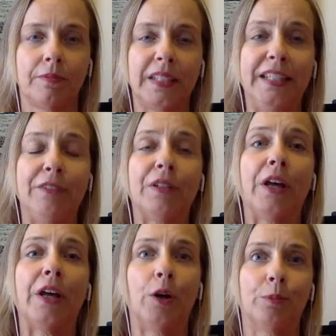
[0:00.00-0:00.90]
even
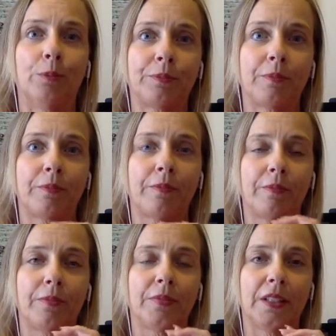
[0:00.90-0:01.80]
though
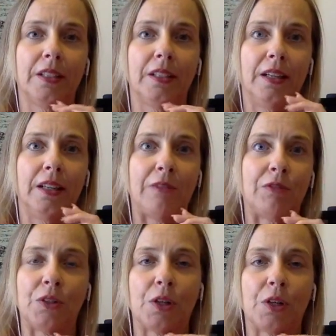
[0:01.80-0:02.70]
I
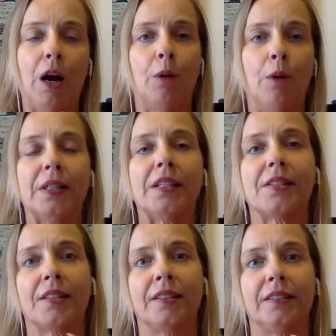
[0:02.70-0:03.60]
feel so
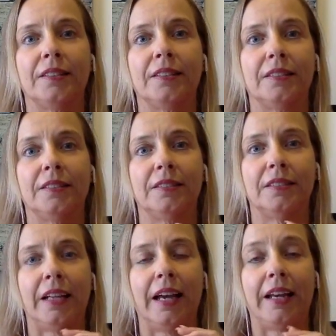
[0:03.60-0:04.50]
helpless
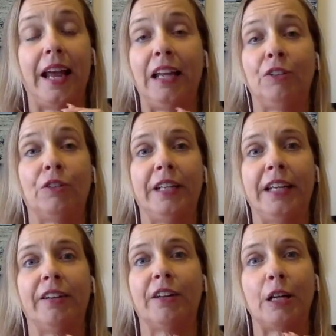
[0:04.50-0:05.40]
and angry
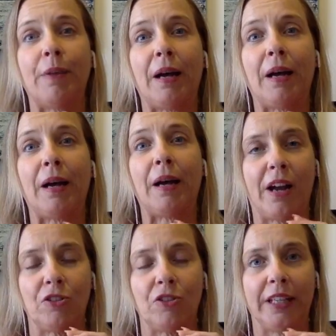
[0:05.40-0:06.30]
hearing about this
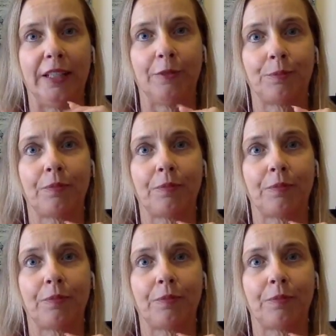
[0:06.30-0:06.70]
tragedy.